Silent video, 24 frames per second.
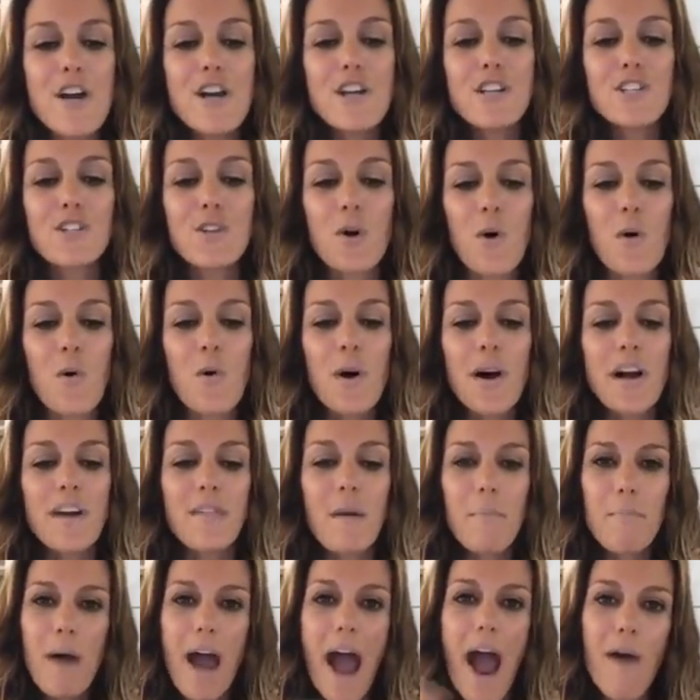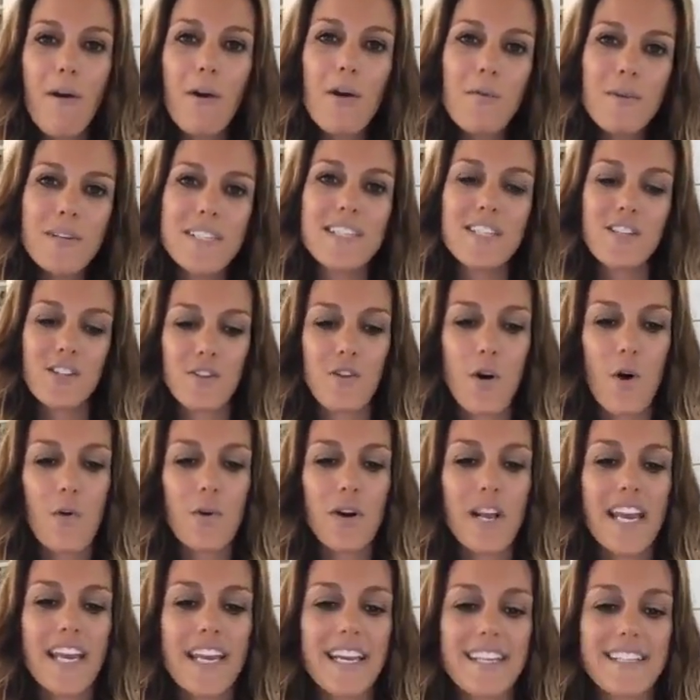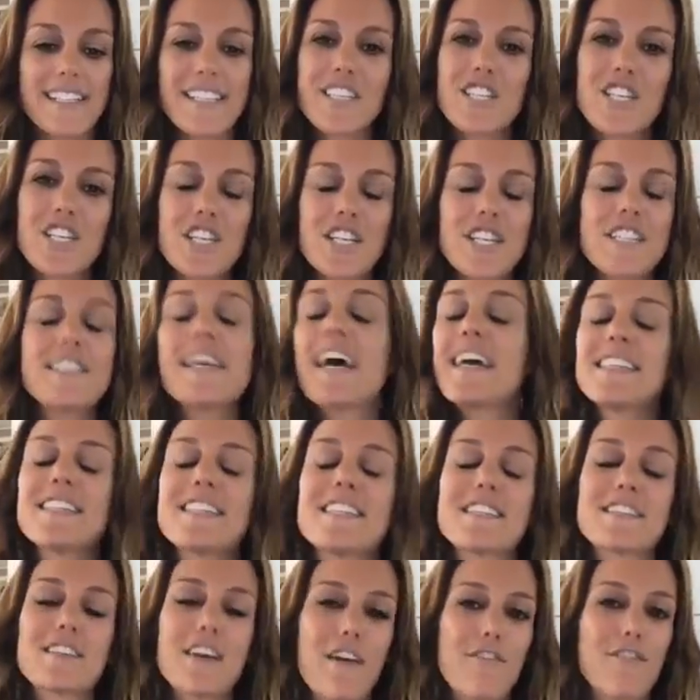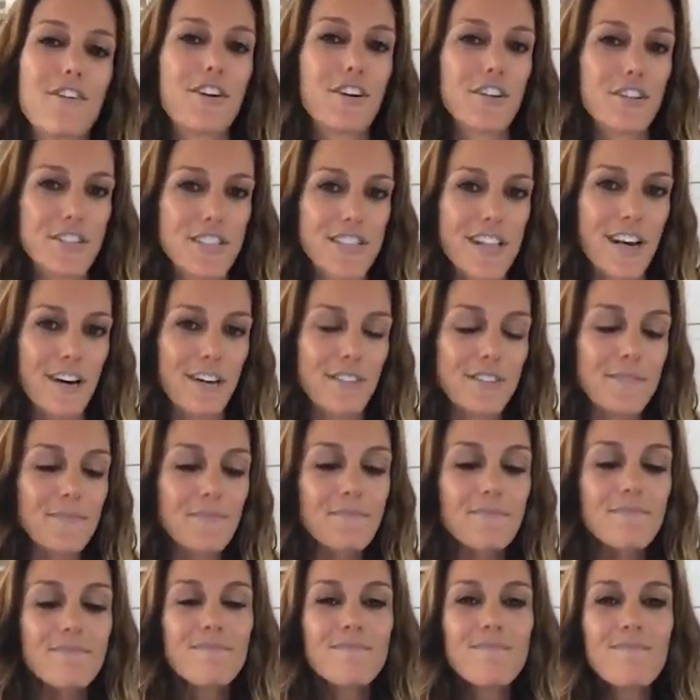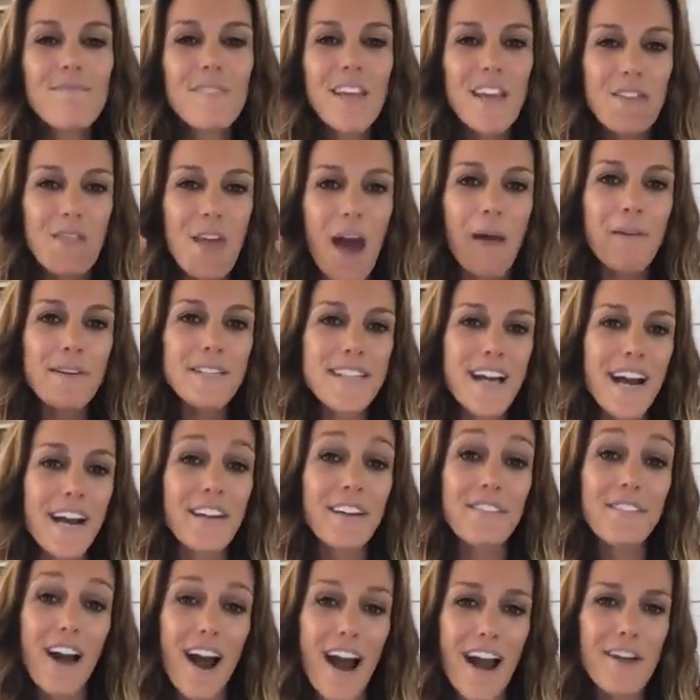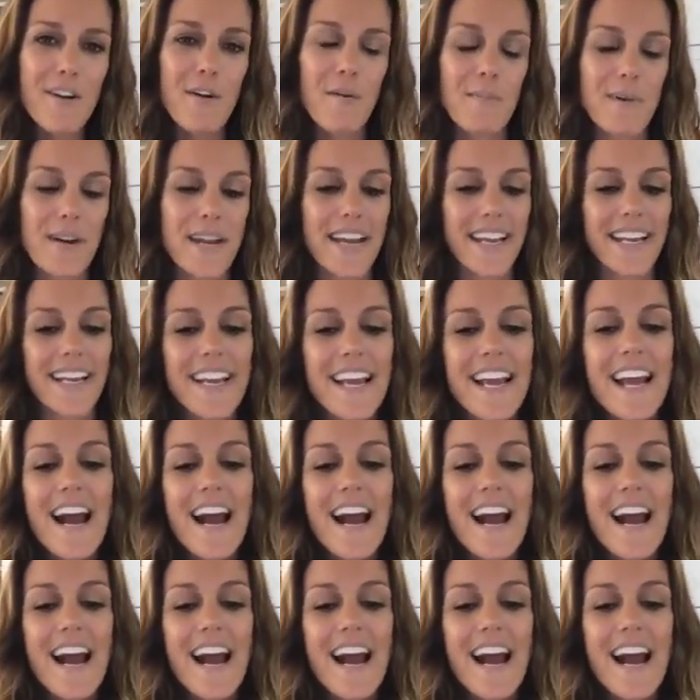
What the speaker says: So the power was in her own hands, and she just had to discover it herself. That was kind of eye-opening.